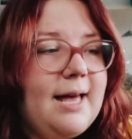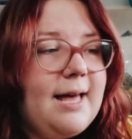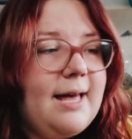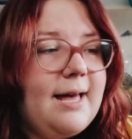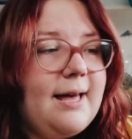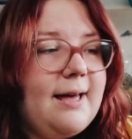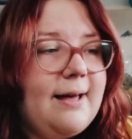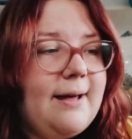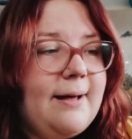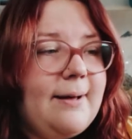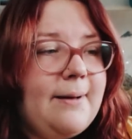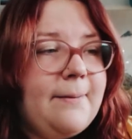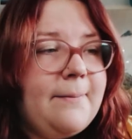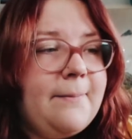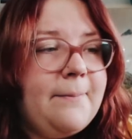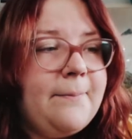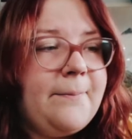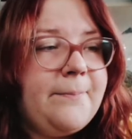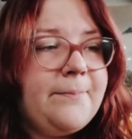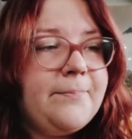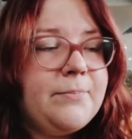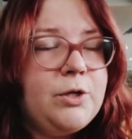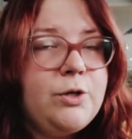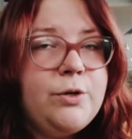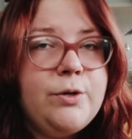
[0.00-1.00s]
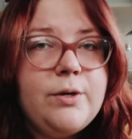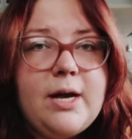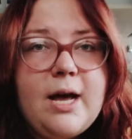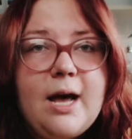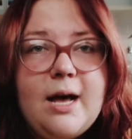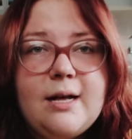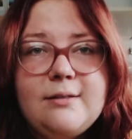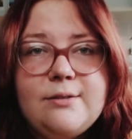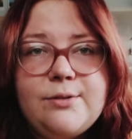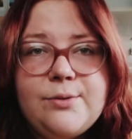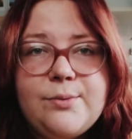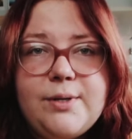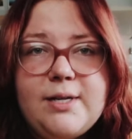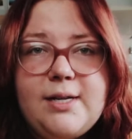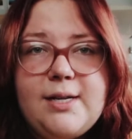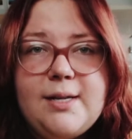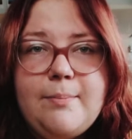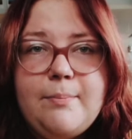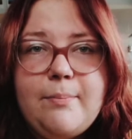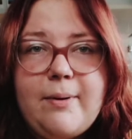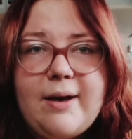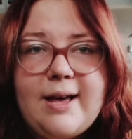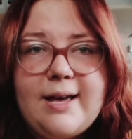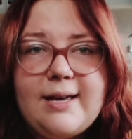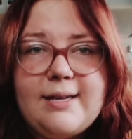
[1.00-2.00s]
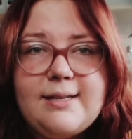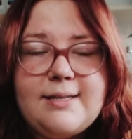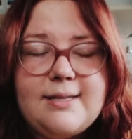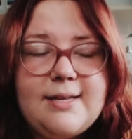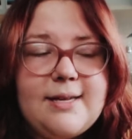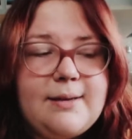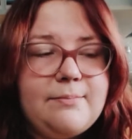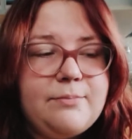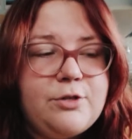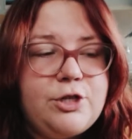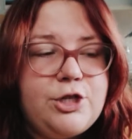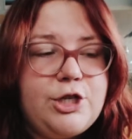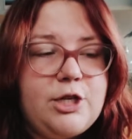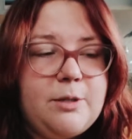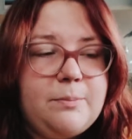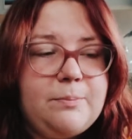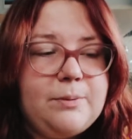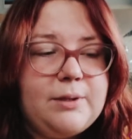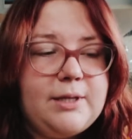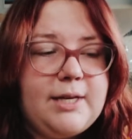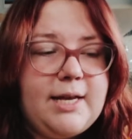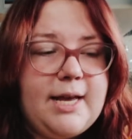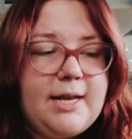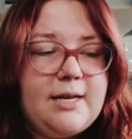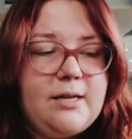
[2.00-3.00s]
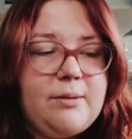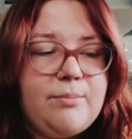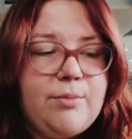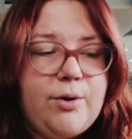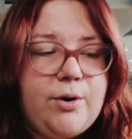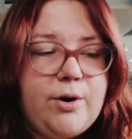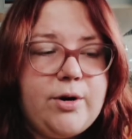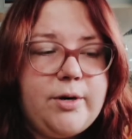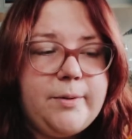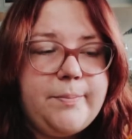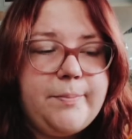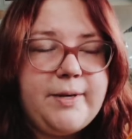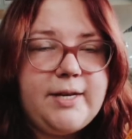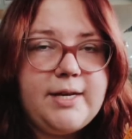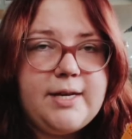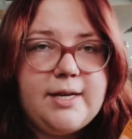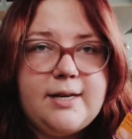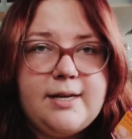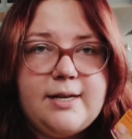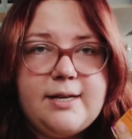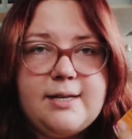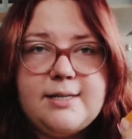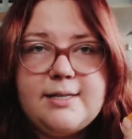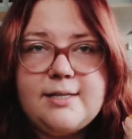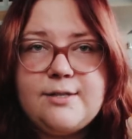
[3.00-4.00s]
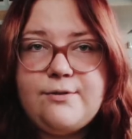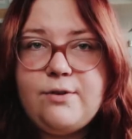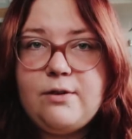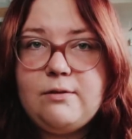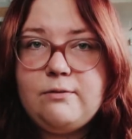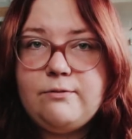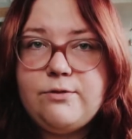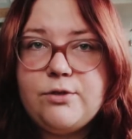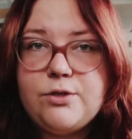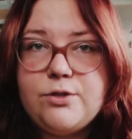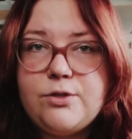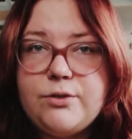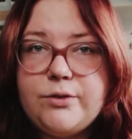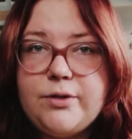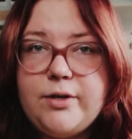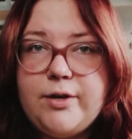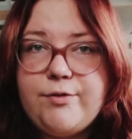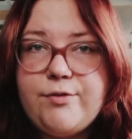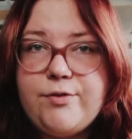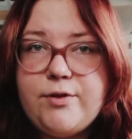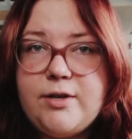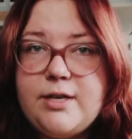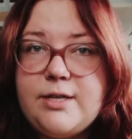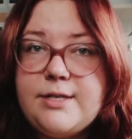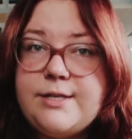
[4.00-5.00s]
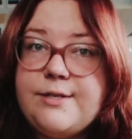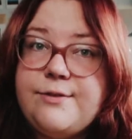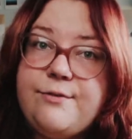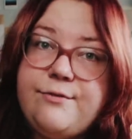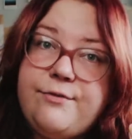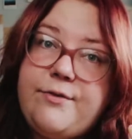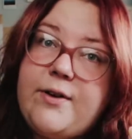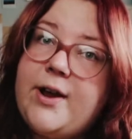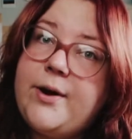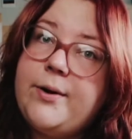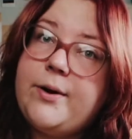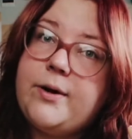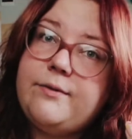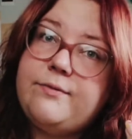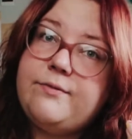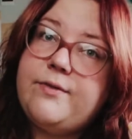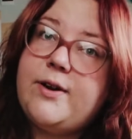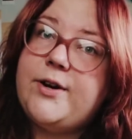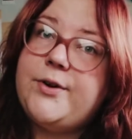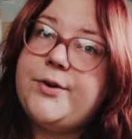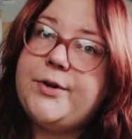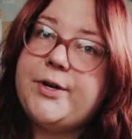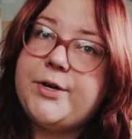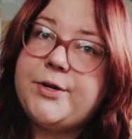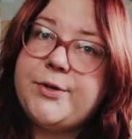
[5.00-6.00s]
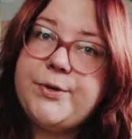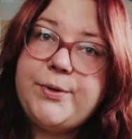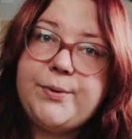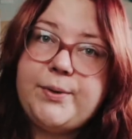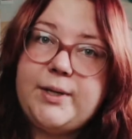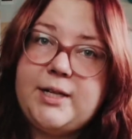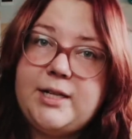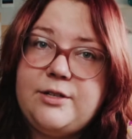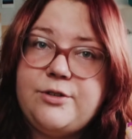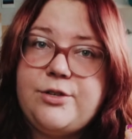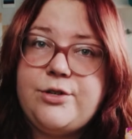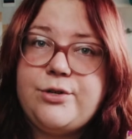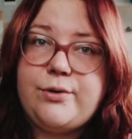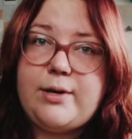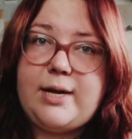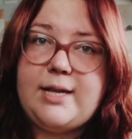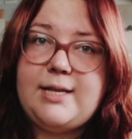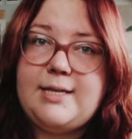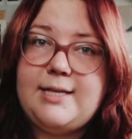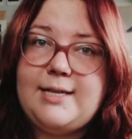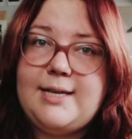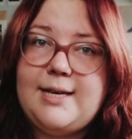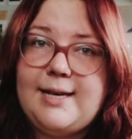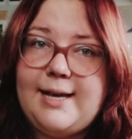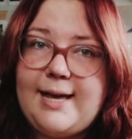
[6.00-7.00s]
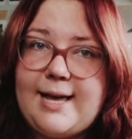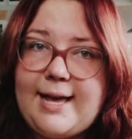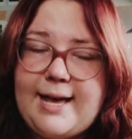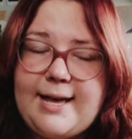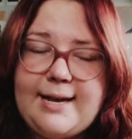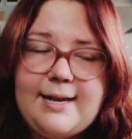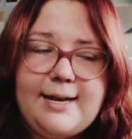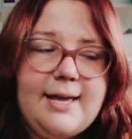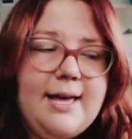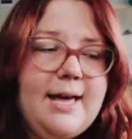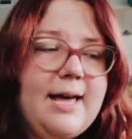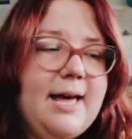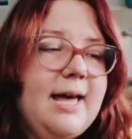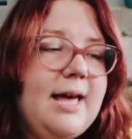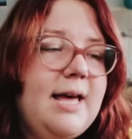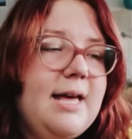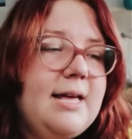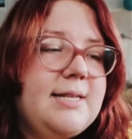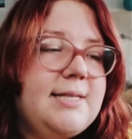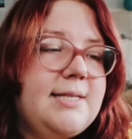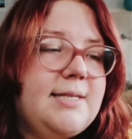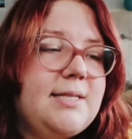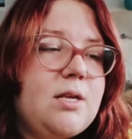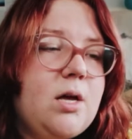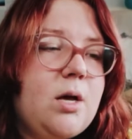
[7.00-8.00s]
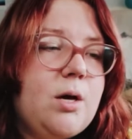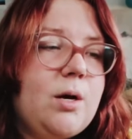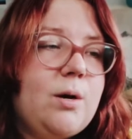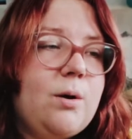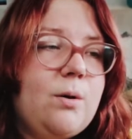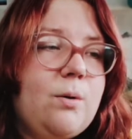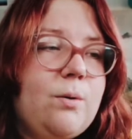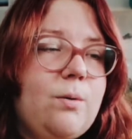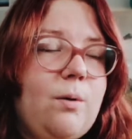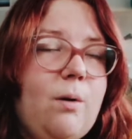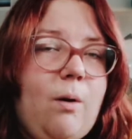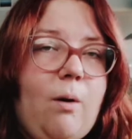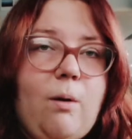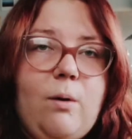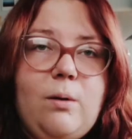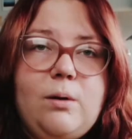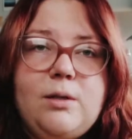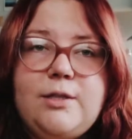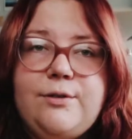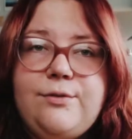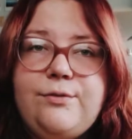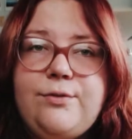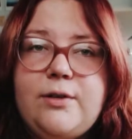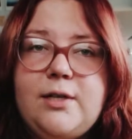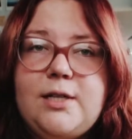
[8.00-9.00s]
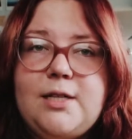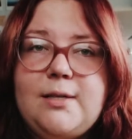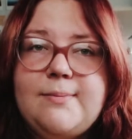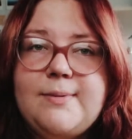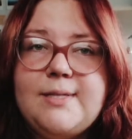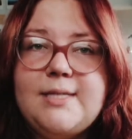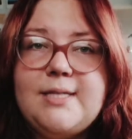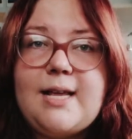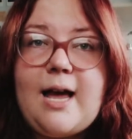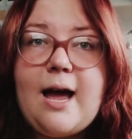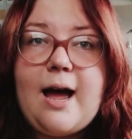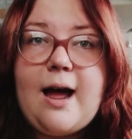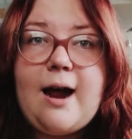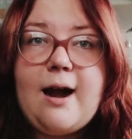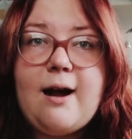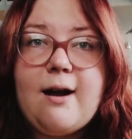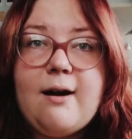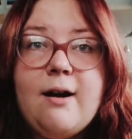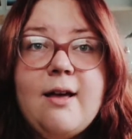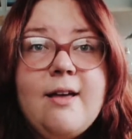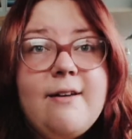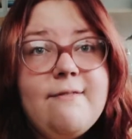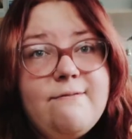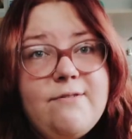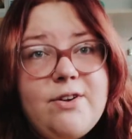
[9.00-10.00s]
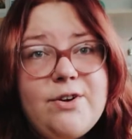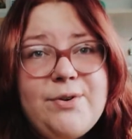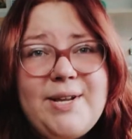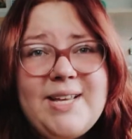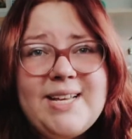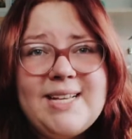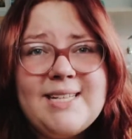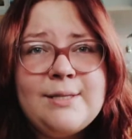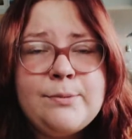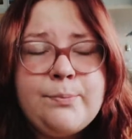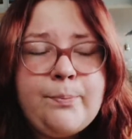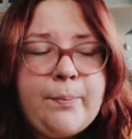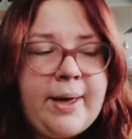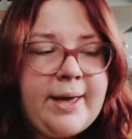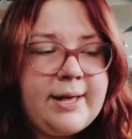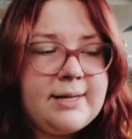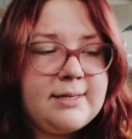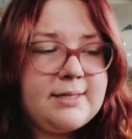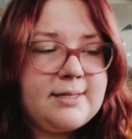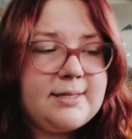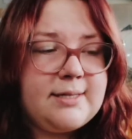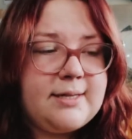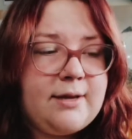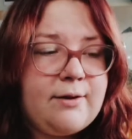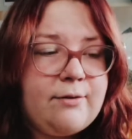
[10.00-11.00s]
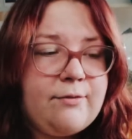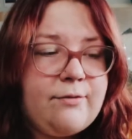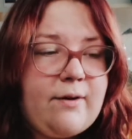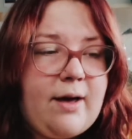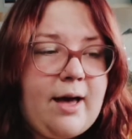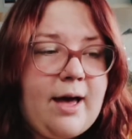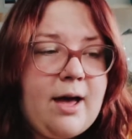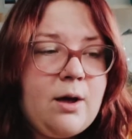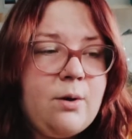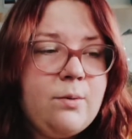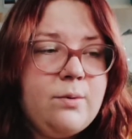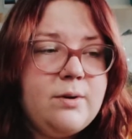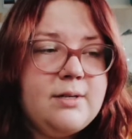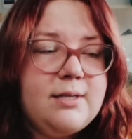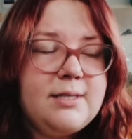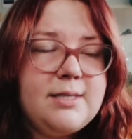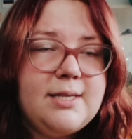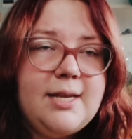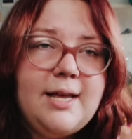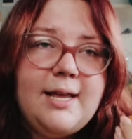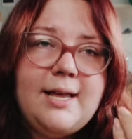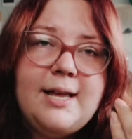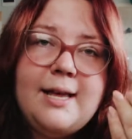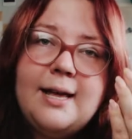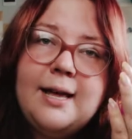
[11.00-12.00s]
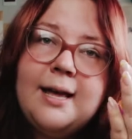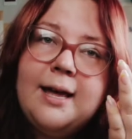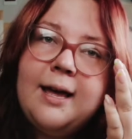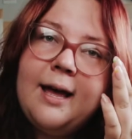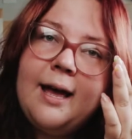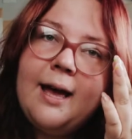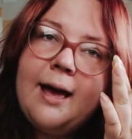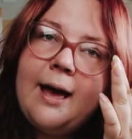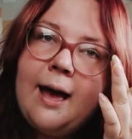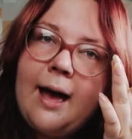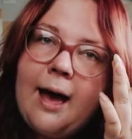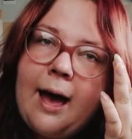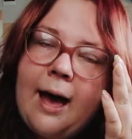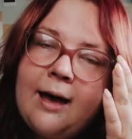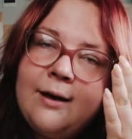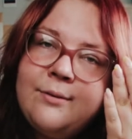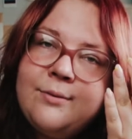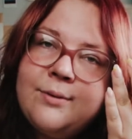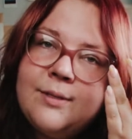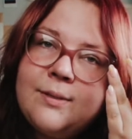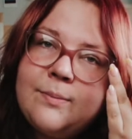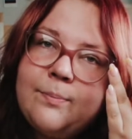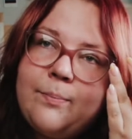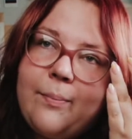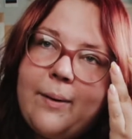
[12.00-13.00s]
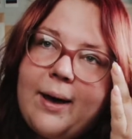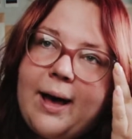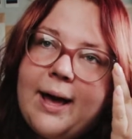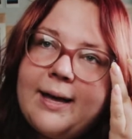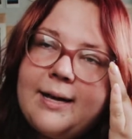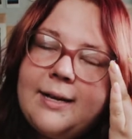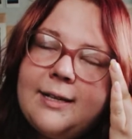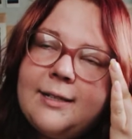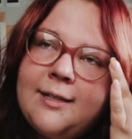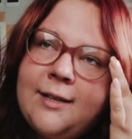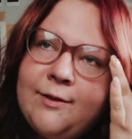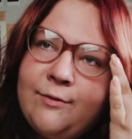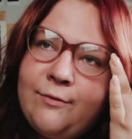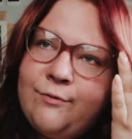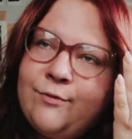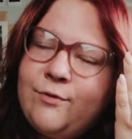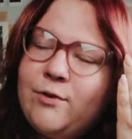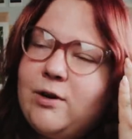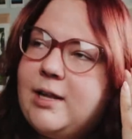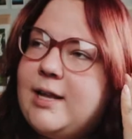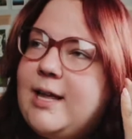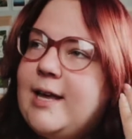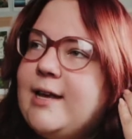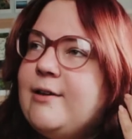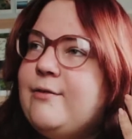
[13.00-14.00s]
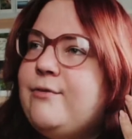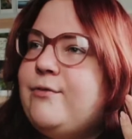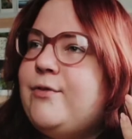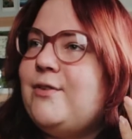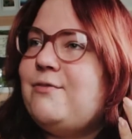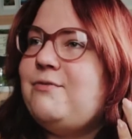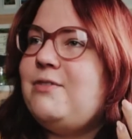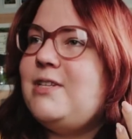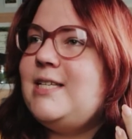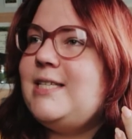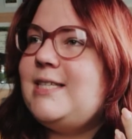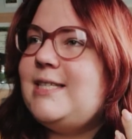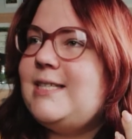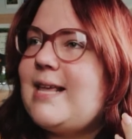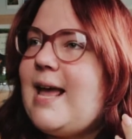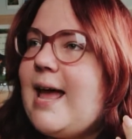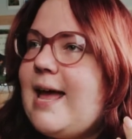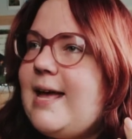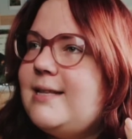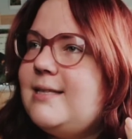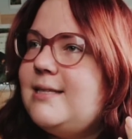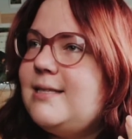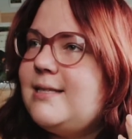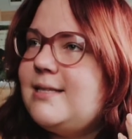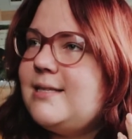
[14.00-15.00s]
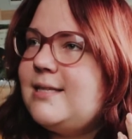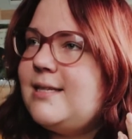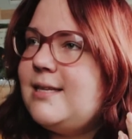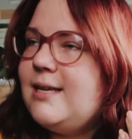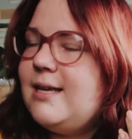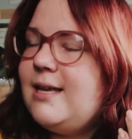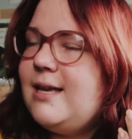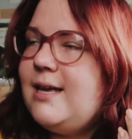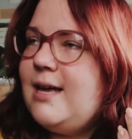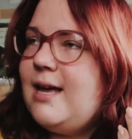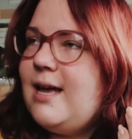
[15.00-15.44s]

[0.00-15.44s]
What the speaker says: You can't really buy them cheaply anymore because film photography is very, very cool and trendy again. So all the films are very expensive. I was buying them for like 50 cents